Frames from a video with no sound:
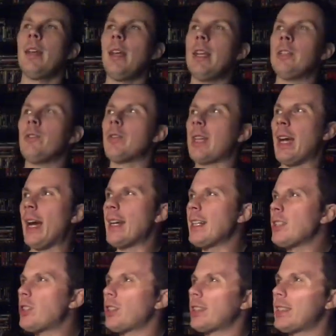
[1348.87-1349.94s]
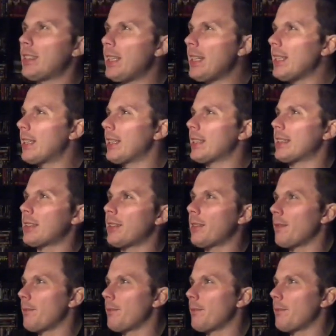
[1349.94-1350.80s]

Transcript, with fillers: and you kind of just see this